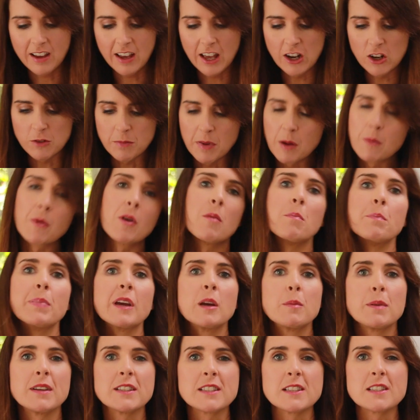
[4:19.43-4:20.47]
And remember,
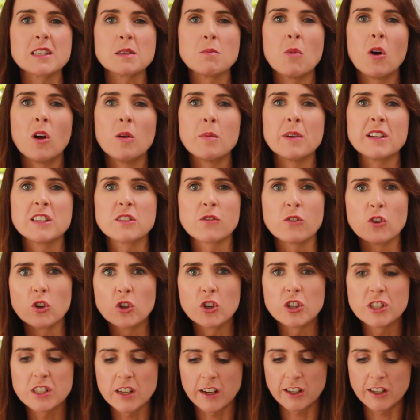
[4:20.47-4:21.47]
big bits and small bits for good